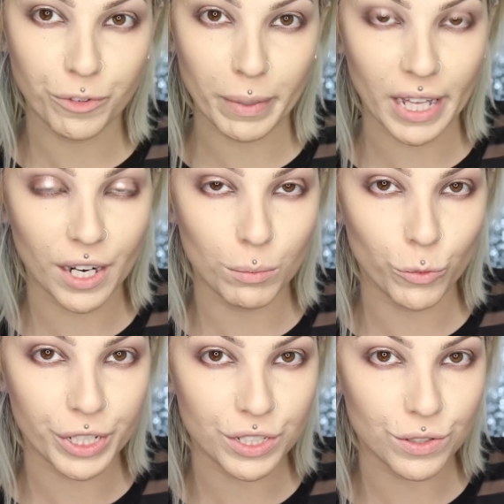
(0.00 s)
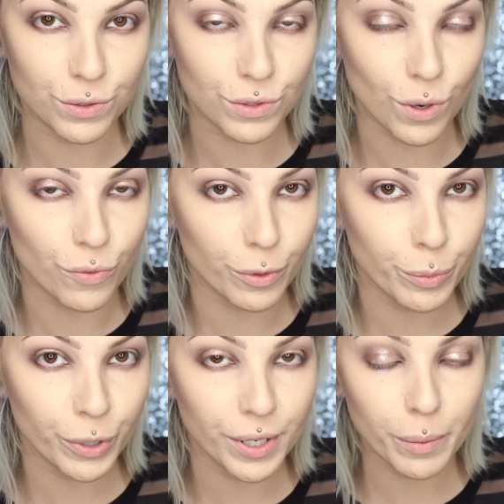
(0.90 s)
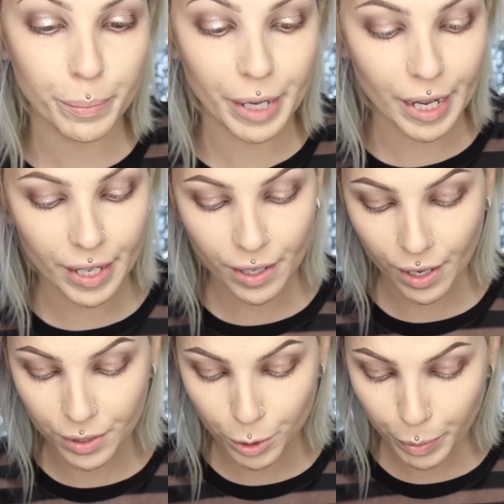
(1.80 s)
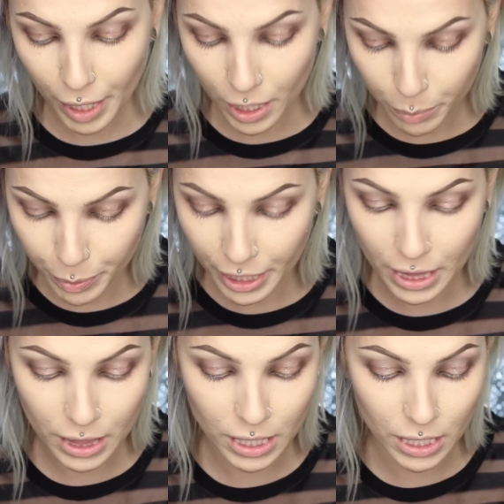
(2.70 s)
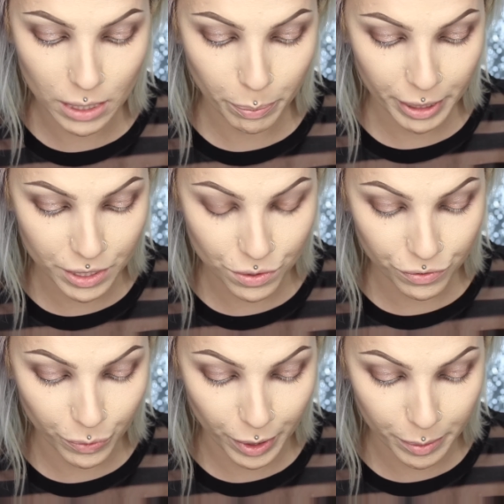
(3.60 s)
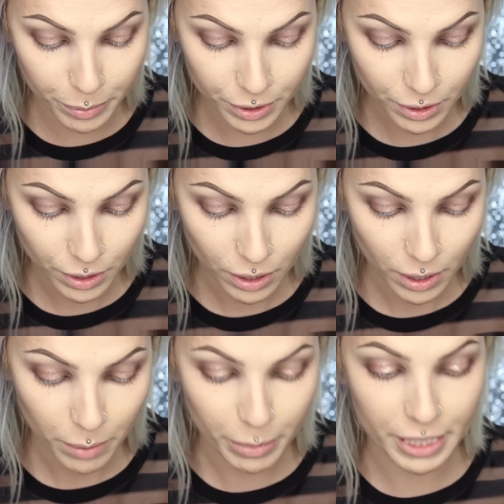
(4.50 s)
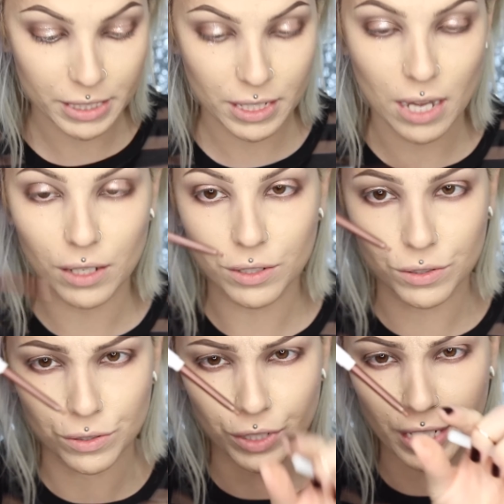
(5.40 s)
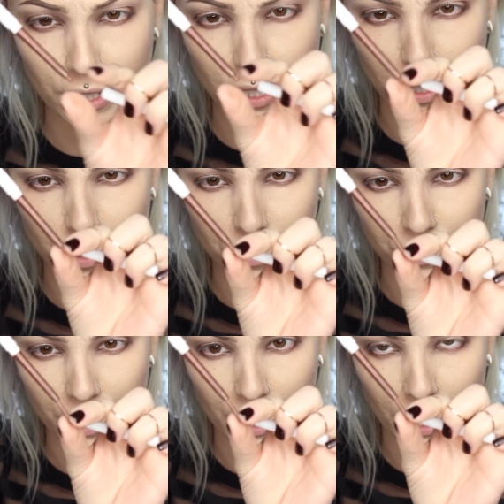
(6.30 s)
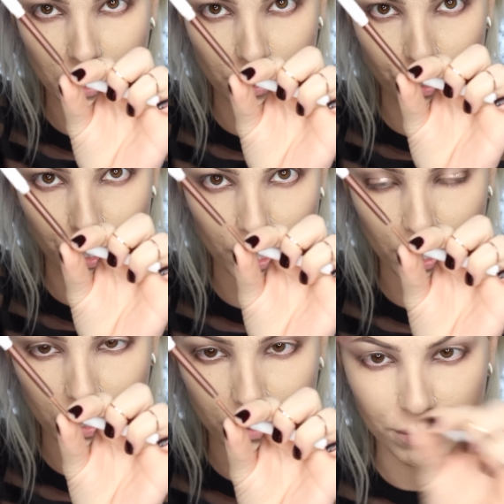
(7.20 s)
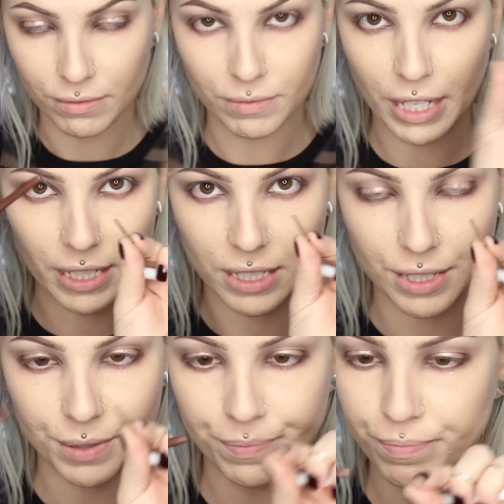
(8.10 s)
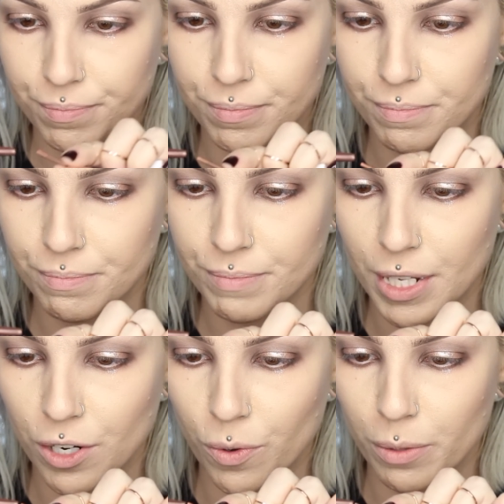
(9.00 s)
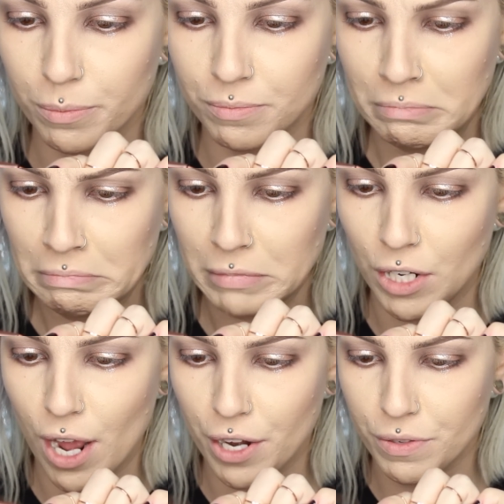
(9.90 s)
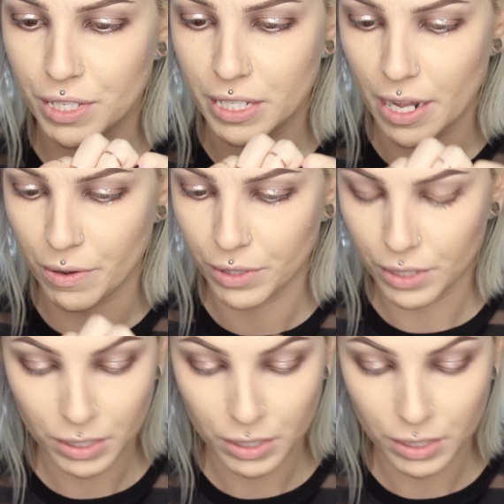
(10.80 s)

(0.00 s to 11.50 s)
For my liner, I'm going to use Overboard by ColourPop in the pencil form. Mine's gotten a little crazy though. It like literally, it's, I don't know, I don't know how to use this now.